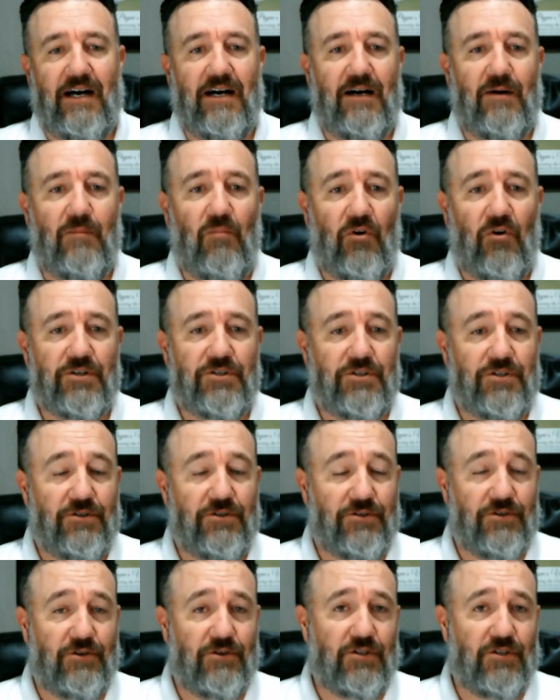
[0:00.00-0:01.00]
mortgage
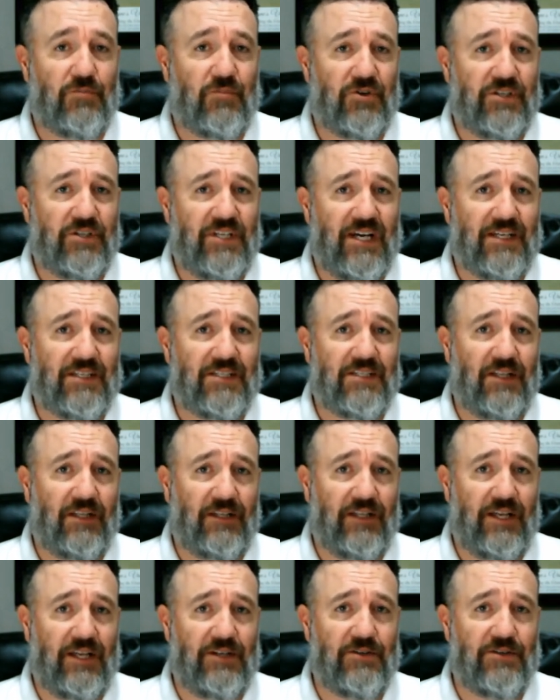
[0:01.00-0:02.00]
insurance protects the
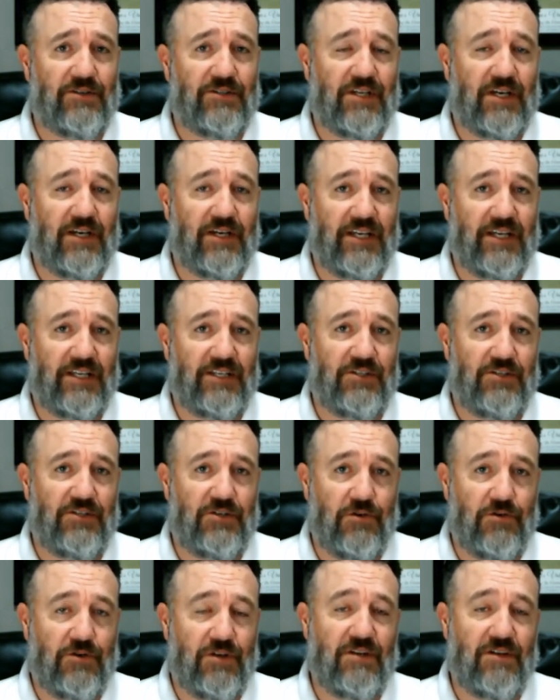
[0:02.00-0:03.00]
lenders against
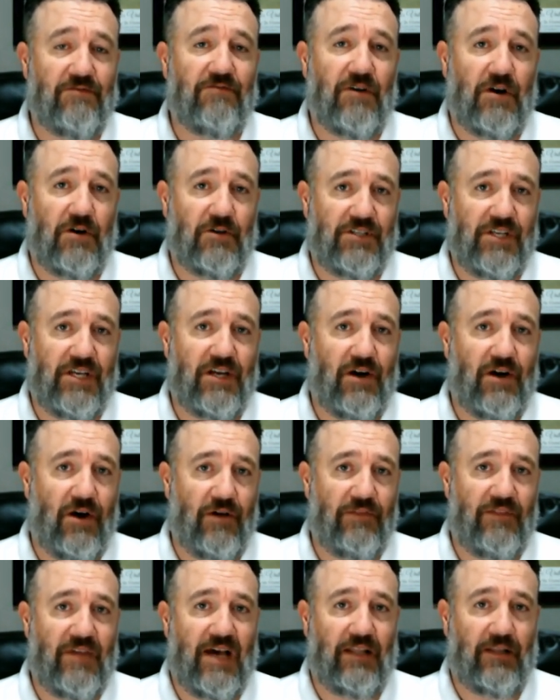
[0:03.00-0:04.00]
you defaulting
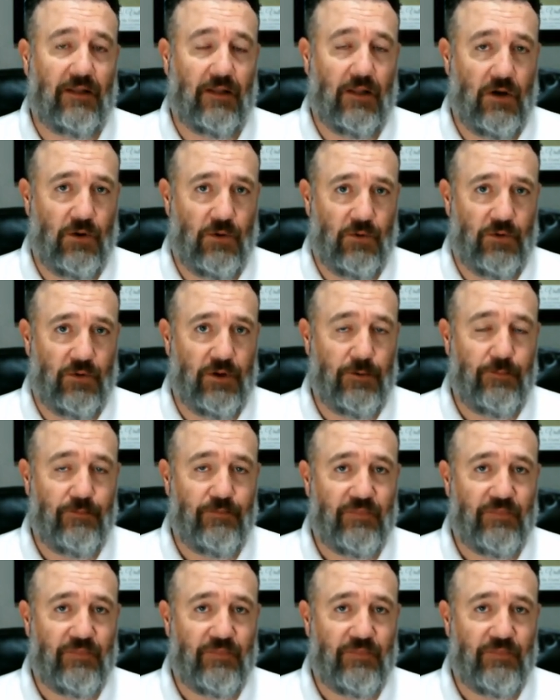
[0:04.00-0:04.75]
on that loan.